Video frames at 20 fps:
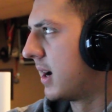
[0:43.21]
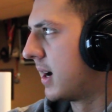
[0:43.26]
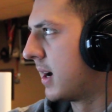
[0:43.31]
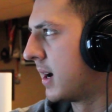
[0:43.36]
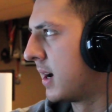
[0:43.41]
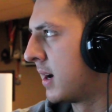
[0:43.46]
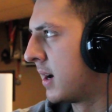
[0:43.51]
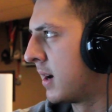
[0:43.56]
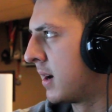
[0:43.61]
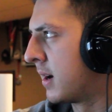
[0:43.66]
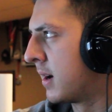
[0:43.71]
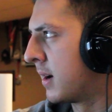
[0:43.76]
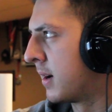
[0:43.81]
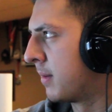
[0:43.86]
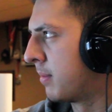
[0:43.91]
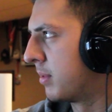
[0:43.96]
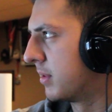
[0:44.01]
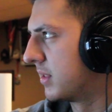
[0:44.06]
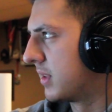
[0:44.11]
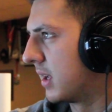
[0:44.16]

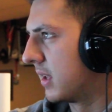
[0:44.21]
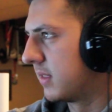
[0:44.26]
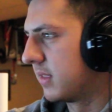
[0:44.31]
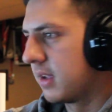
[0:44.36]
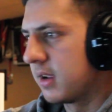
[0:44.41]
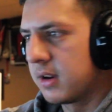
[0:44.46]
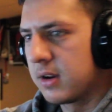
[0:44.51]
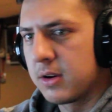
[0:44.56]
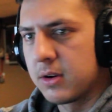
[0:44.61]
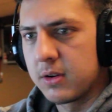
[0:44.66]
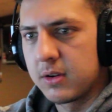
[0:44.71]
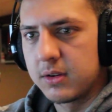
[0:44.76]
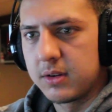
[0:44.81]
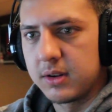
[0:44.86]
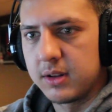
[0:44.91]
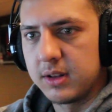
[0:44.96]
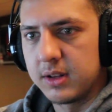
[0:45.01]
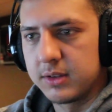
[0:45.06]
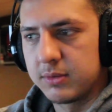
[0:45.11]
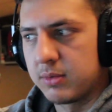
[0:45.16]
Uh, put that there.
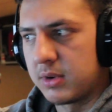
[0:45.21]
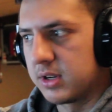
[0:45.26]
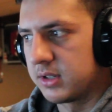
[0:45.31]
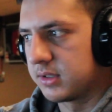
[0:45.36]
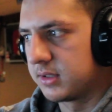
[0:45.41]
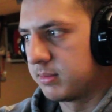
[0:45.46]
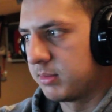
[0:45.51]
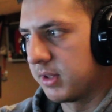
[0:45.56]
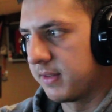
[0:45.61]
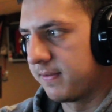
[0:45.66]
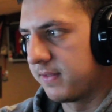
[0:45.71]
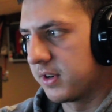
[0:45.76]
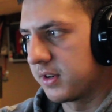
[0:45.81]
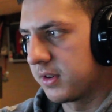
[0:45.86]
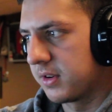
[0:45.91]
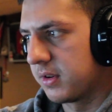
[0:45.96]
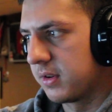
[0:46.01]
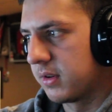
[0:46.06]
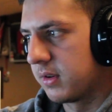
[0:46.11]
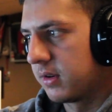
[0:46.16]
Let's watch this
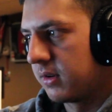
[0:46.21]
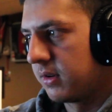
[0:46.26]
motherfucker.